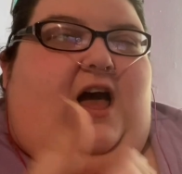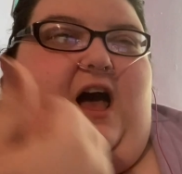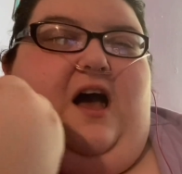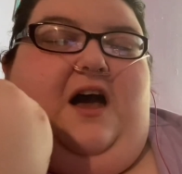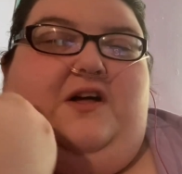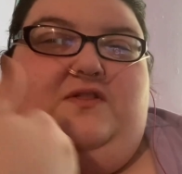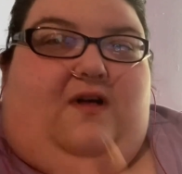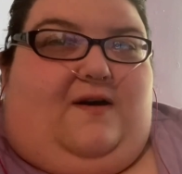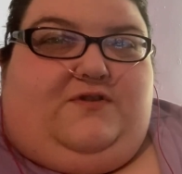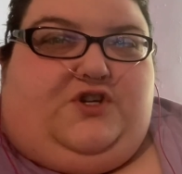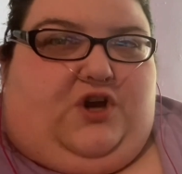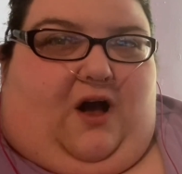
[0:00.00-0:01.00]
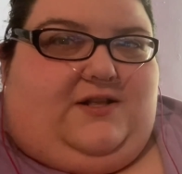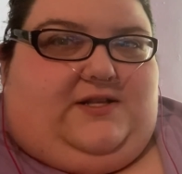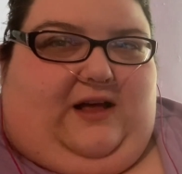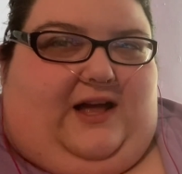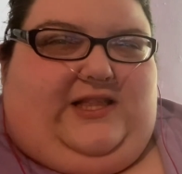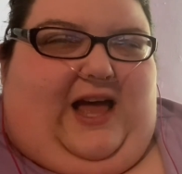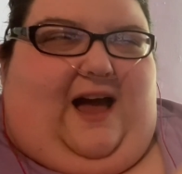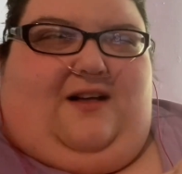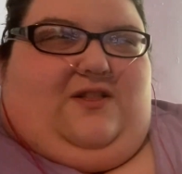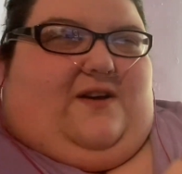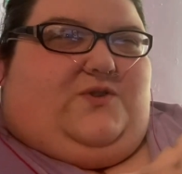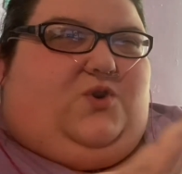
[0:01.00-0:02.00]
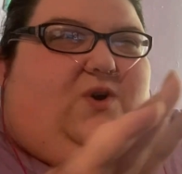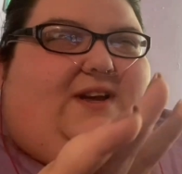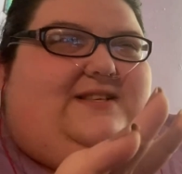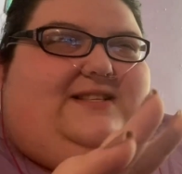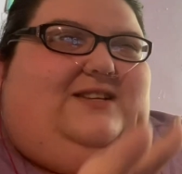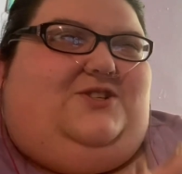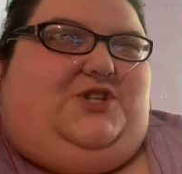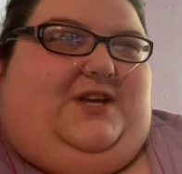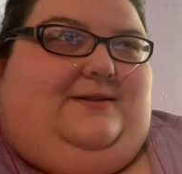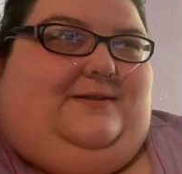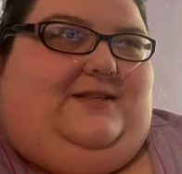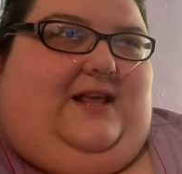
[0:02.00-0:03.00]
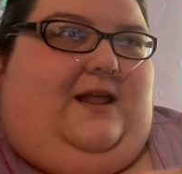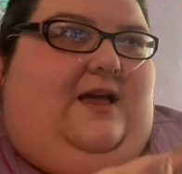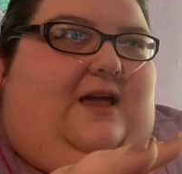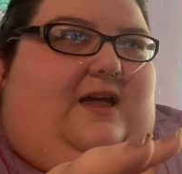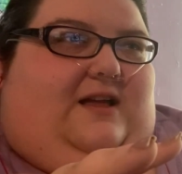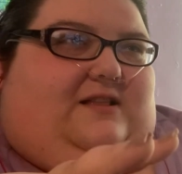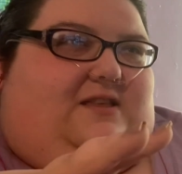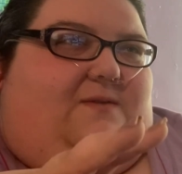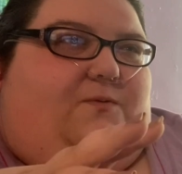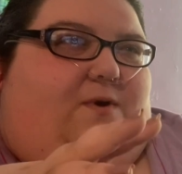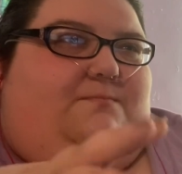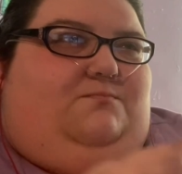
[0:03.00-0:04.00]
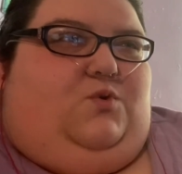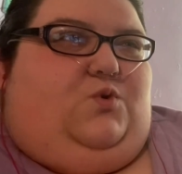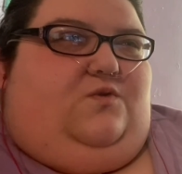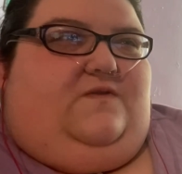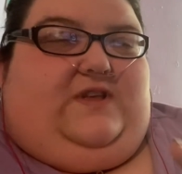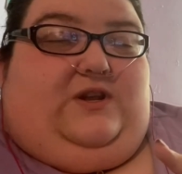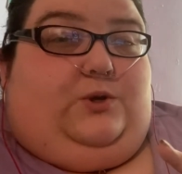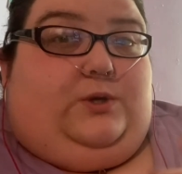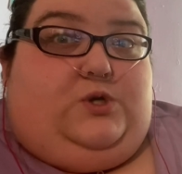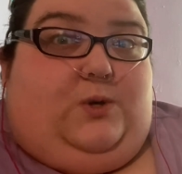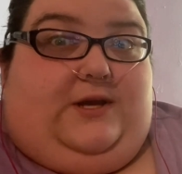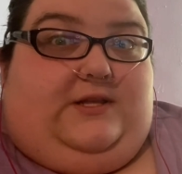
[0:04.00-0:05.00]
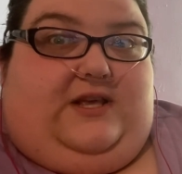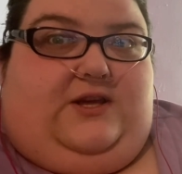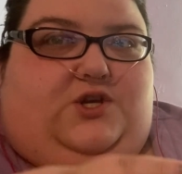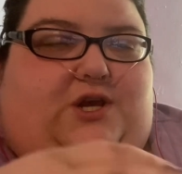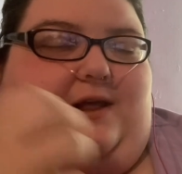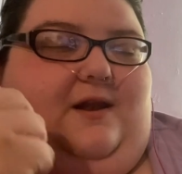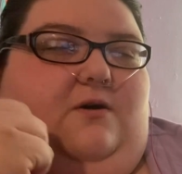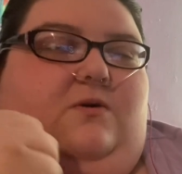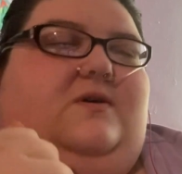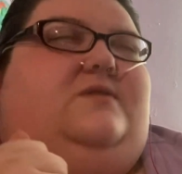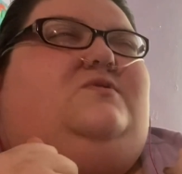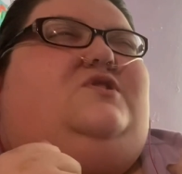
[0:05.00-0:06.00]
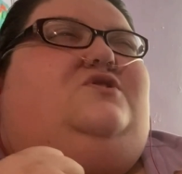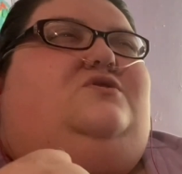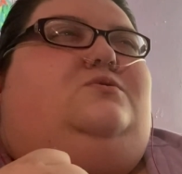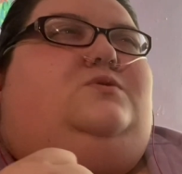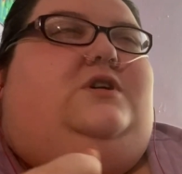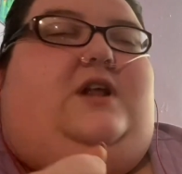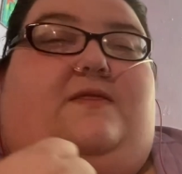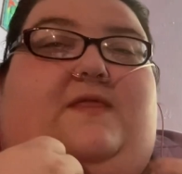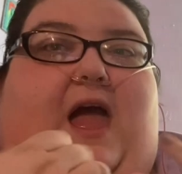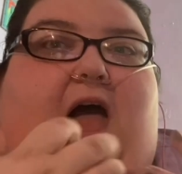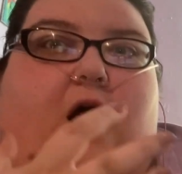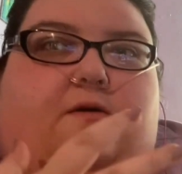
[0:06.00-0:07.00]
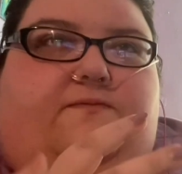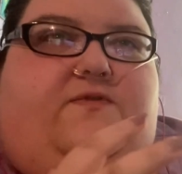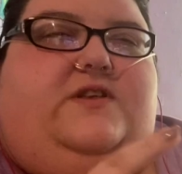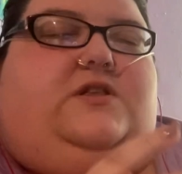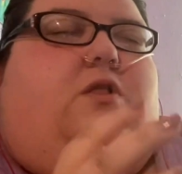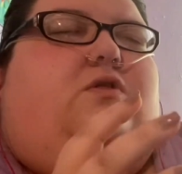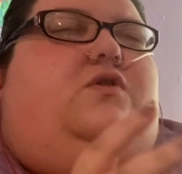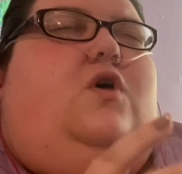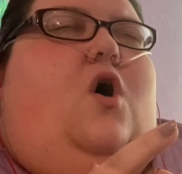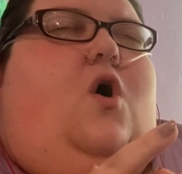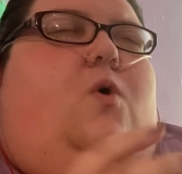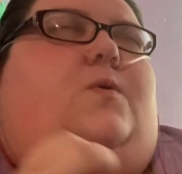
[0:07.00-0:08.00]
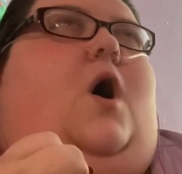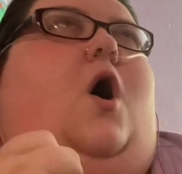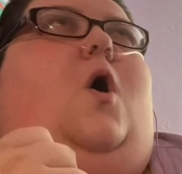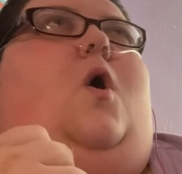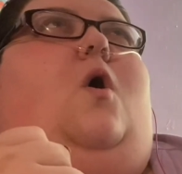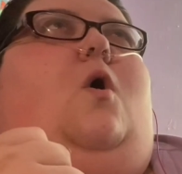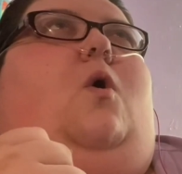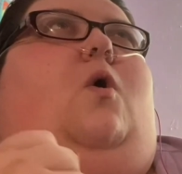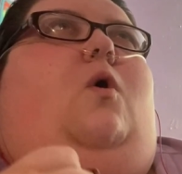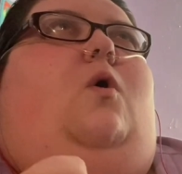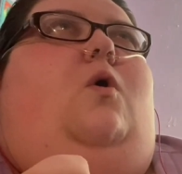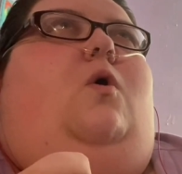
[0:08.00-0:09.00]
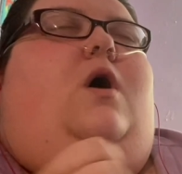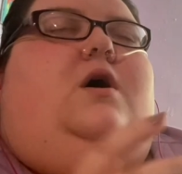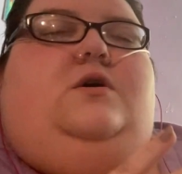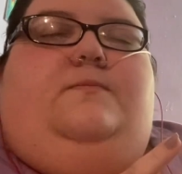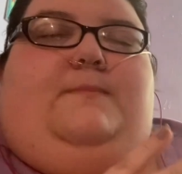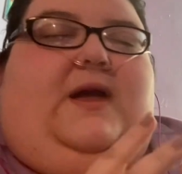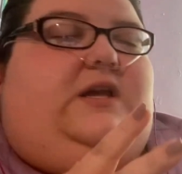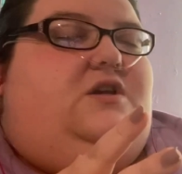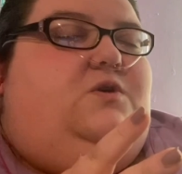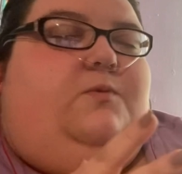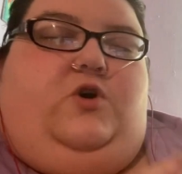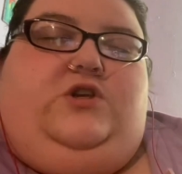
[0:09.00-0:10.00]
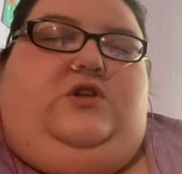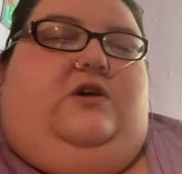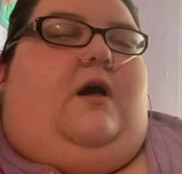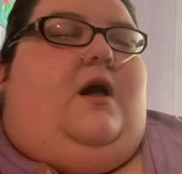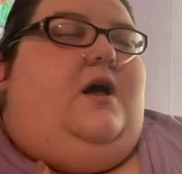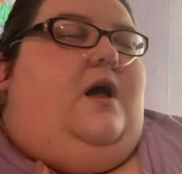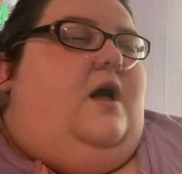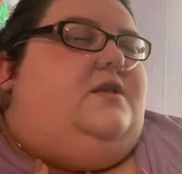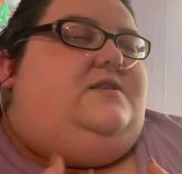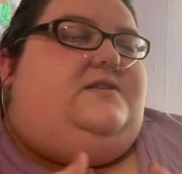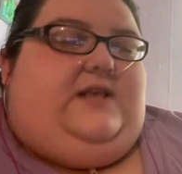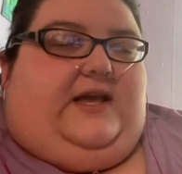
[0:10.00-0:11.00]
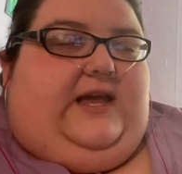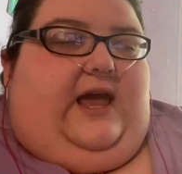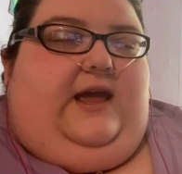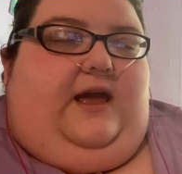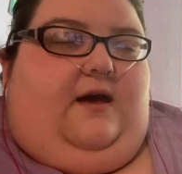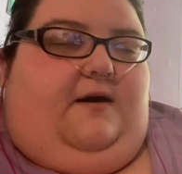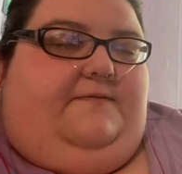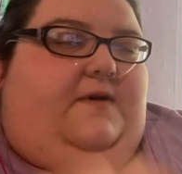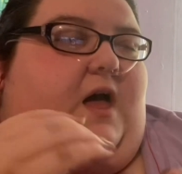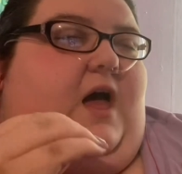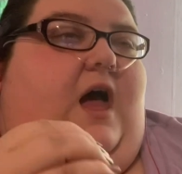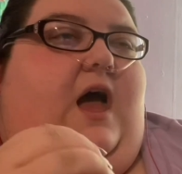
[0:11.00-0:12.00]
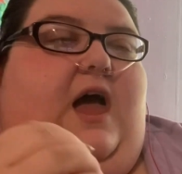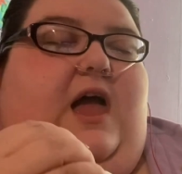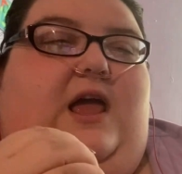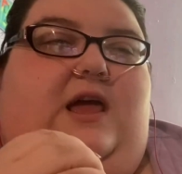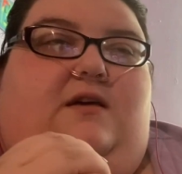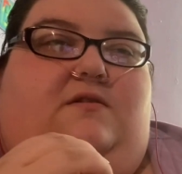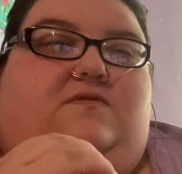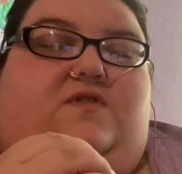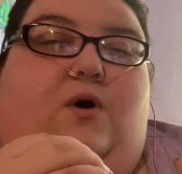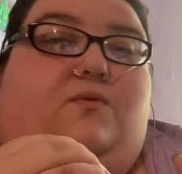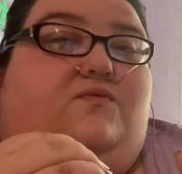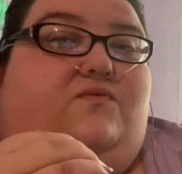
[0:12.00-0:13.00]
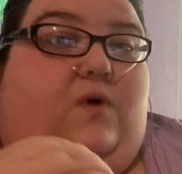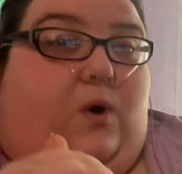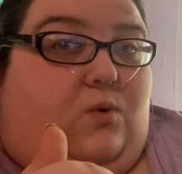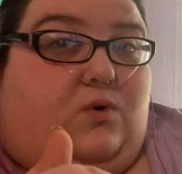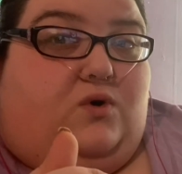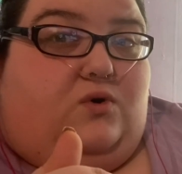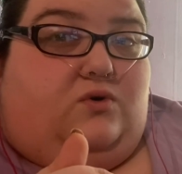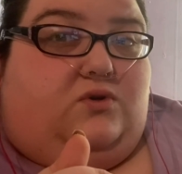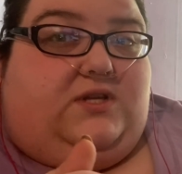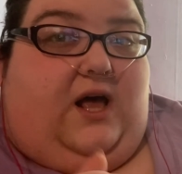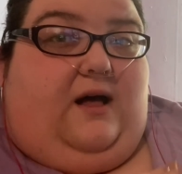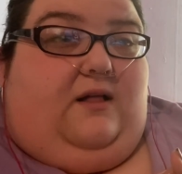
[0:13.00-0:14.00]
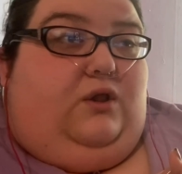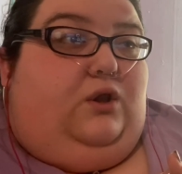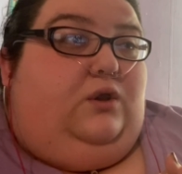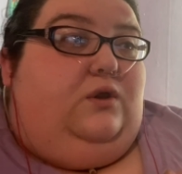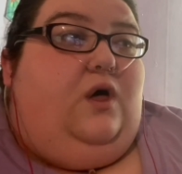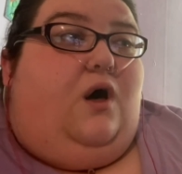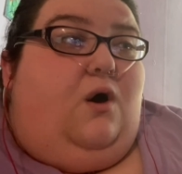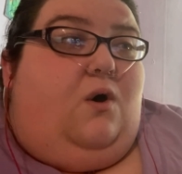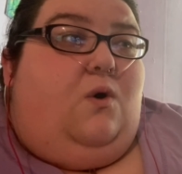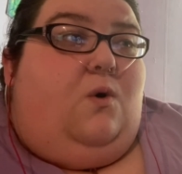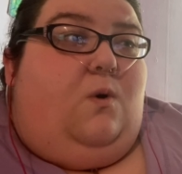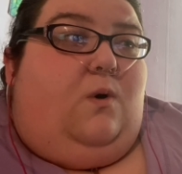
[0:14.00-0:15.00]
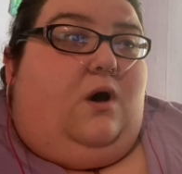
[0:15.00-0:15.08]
I love shots like that. I love transitions and different moves into a transition. Oh, it was so good. And the outfits alone, oh, making you boys look sick AF. And the vocals, hello?